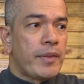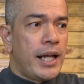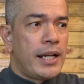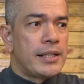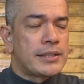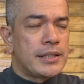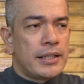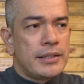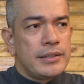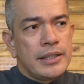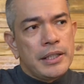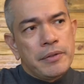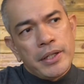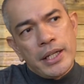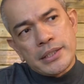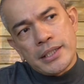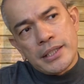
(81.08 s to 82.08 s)
And suddenly
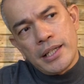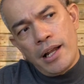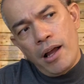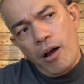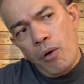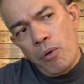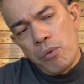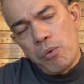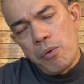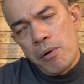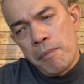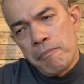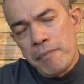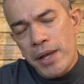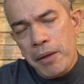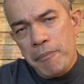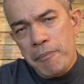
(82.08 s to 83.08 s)
when I said, oh,
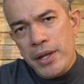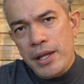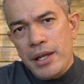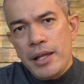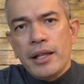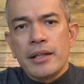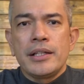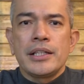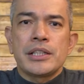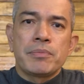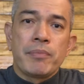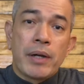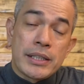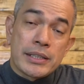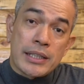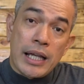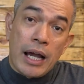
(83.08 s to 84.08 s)
maybe this
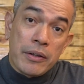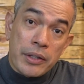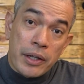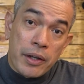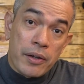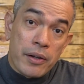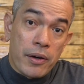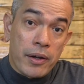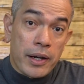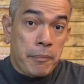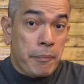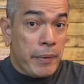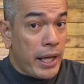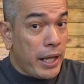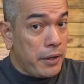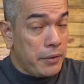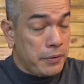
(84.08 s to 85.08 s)
might sound good on a
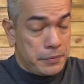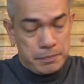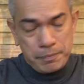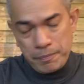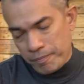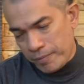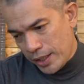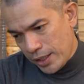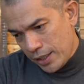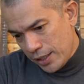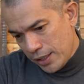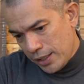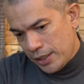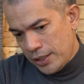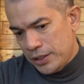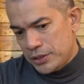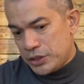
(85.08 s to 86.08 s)
piano.
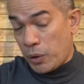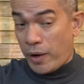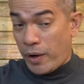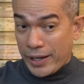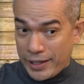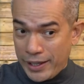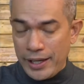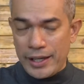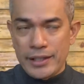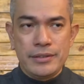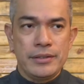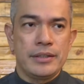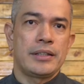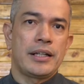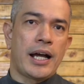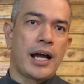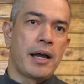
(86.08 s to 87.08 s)
So
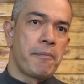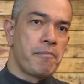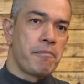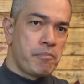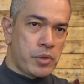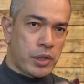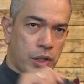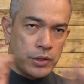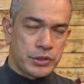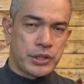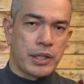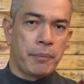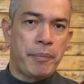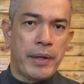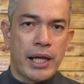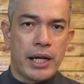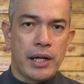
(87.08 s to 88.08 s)
again, I go to
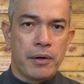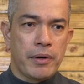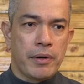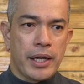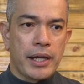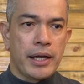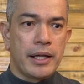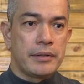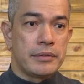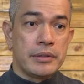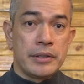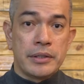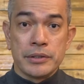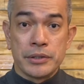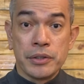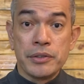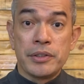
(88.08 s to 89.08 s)
the piano and
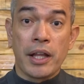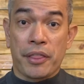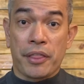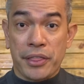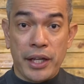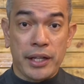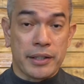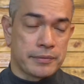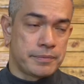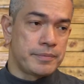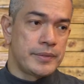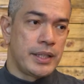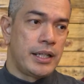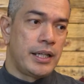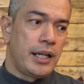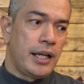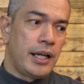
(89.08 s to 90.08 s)
do the thing.
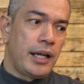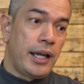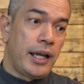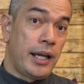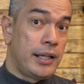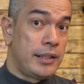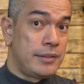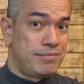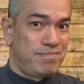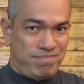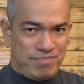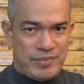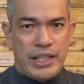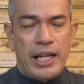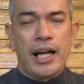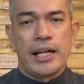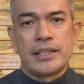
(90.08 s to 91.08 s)
And
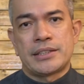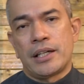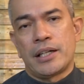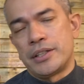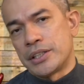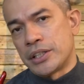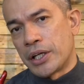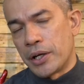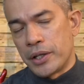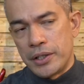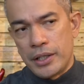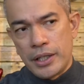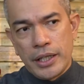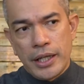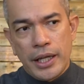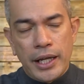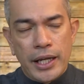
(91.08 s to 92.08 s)
yeah, it sounded good.
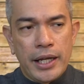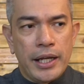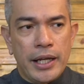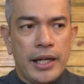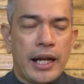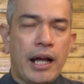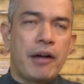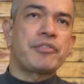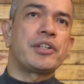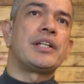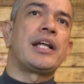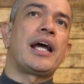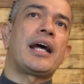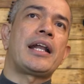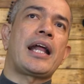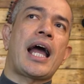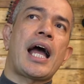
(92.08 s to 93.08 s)
And after
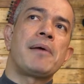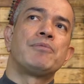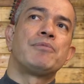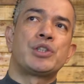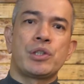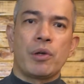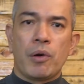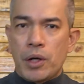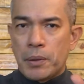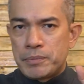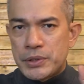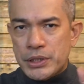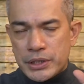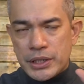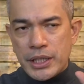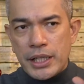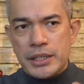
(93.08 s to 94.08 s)
that, I'm so
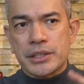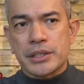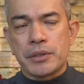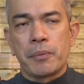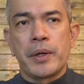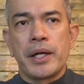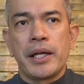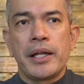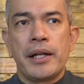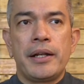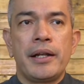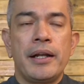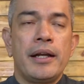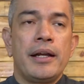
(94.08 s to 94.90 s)
obsessed with